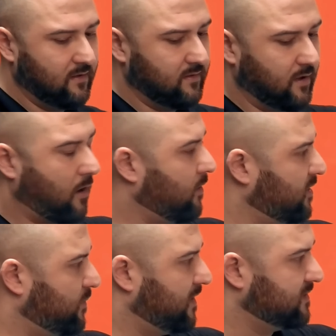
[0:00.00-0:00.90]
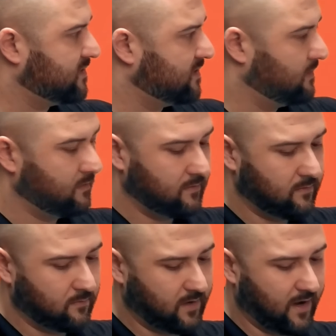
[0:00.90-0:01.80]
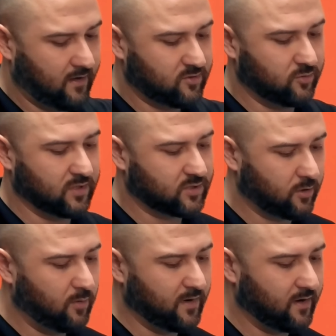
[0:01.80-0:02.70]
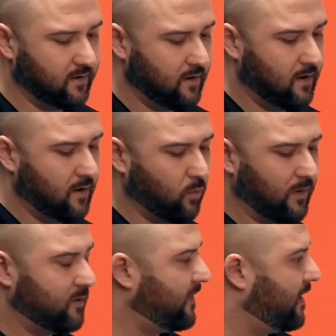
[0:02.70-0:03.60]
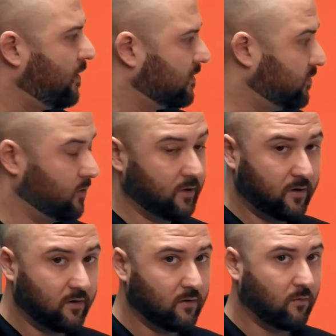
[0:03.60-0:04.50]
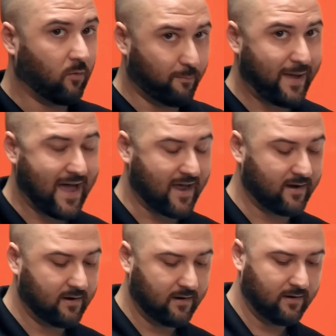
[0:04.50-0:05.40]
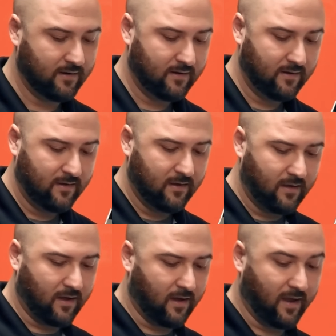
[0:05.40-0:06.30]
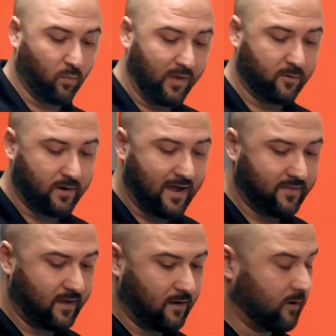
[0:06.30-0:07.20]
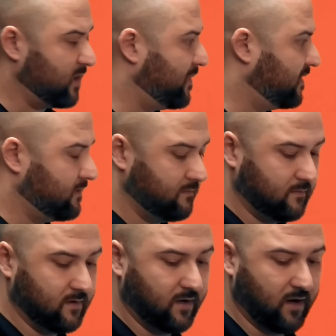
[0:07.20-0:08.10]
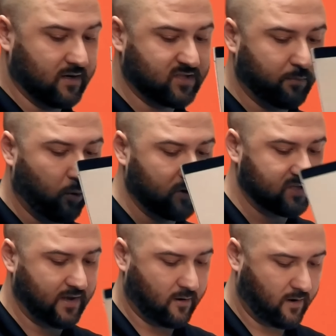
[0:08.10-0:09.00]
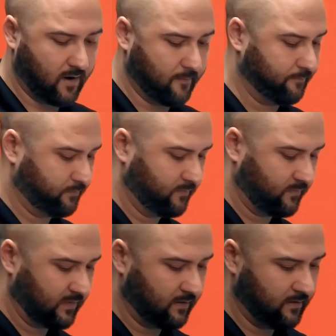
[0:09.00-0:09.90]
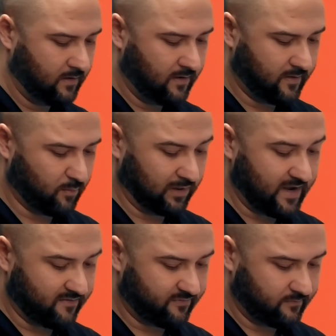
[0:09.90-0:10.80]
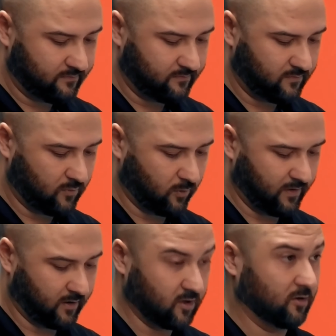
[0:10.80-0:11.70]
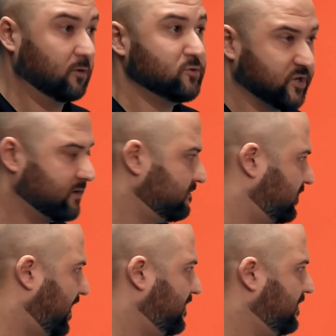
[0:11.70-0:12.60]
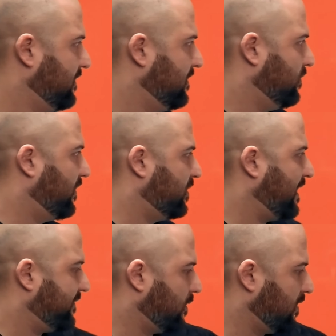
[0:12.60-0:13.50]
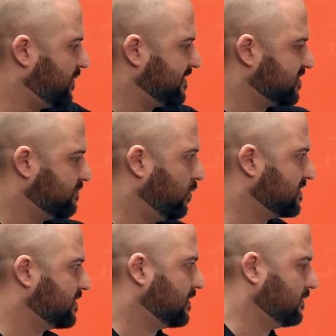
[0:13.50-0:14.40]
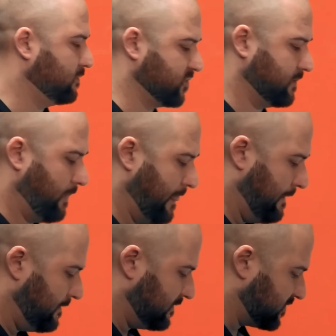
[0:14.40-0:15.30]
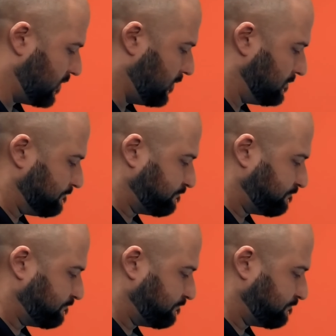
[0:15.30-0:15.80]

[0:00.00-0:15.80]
the arguments, okay, to determine whether they are good or bad, uh, and whether or not the argument uh, supports their uh, their belief or their conclusion, right? Whether or not their argument supports their conclusion. So